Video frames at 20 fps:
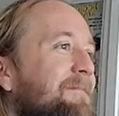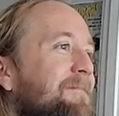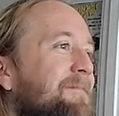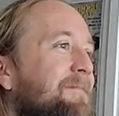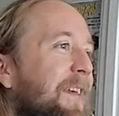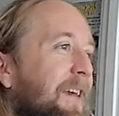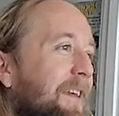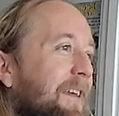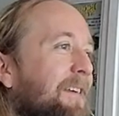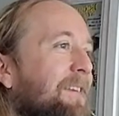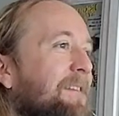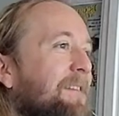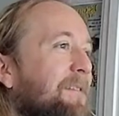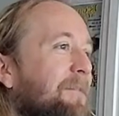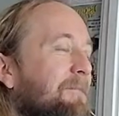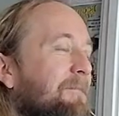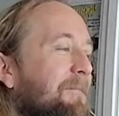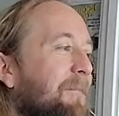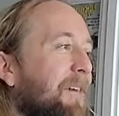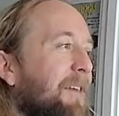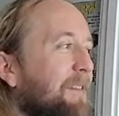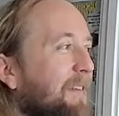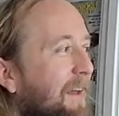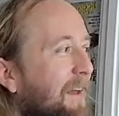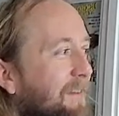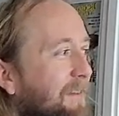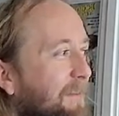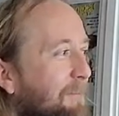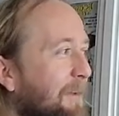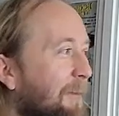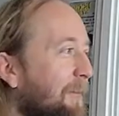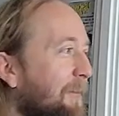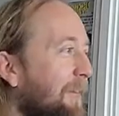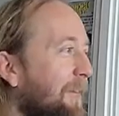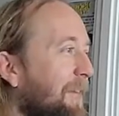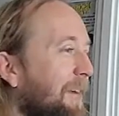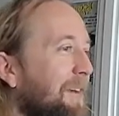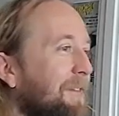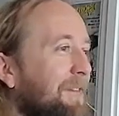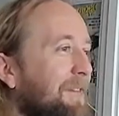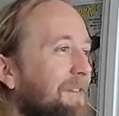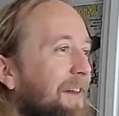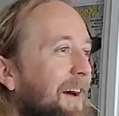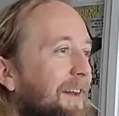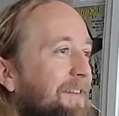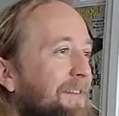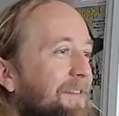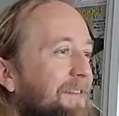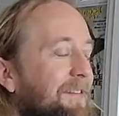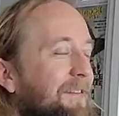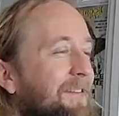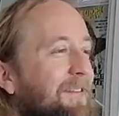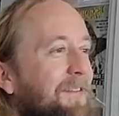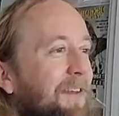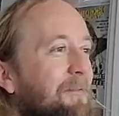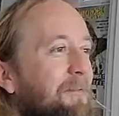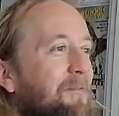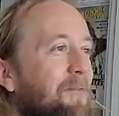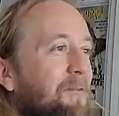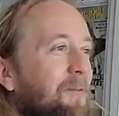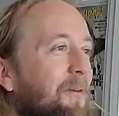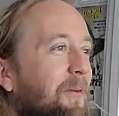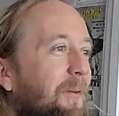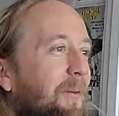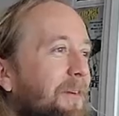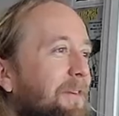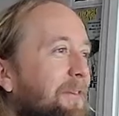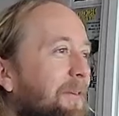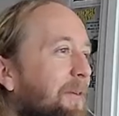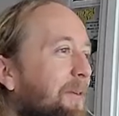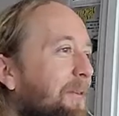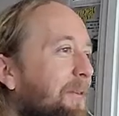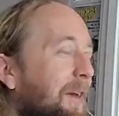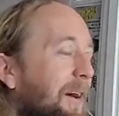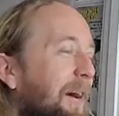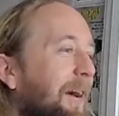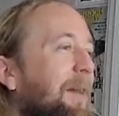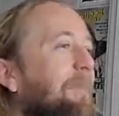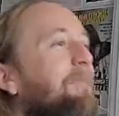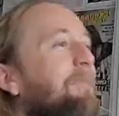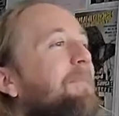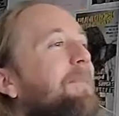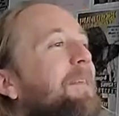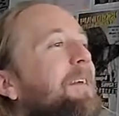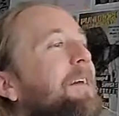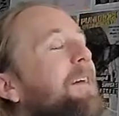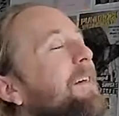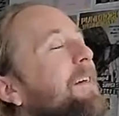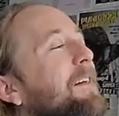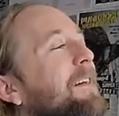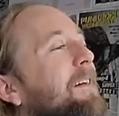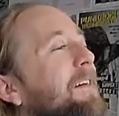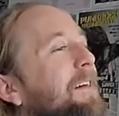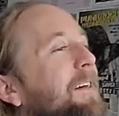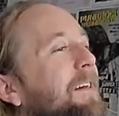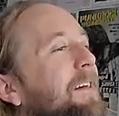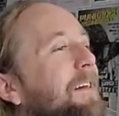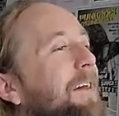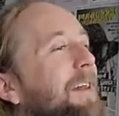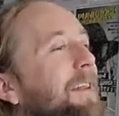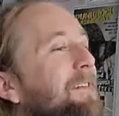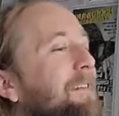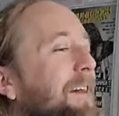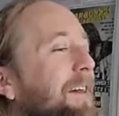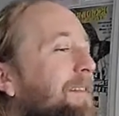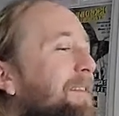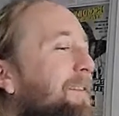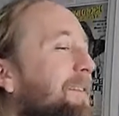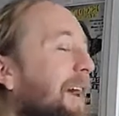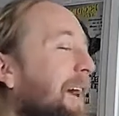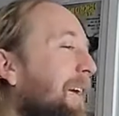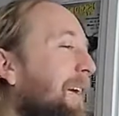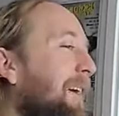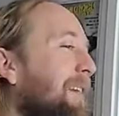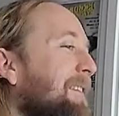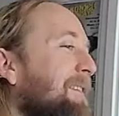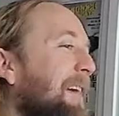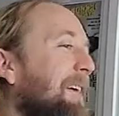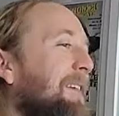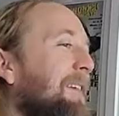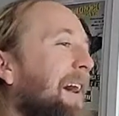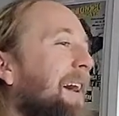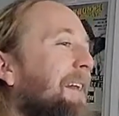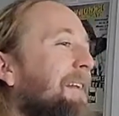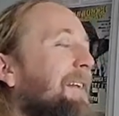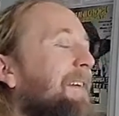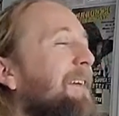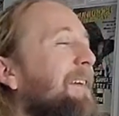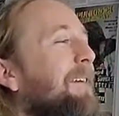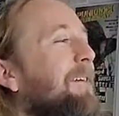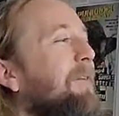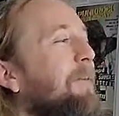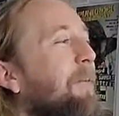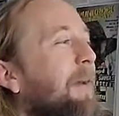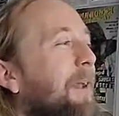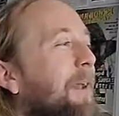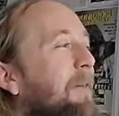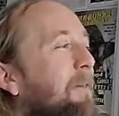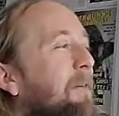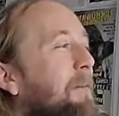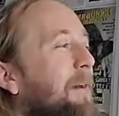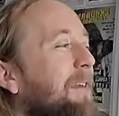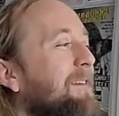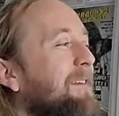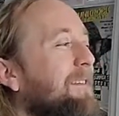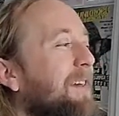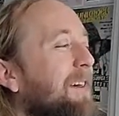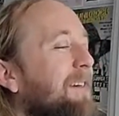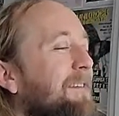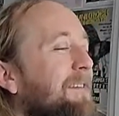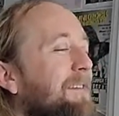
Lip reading: It is. It's got some different things. It's not just the same two chords the whole time. And it's not it's like that what everybody says.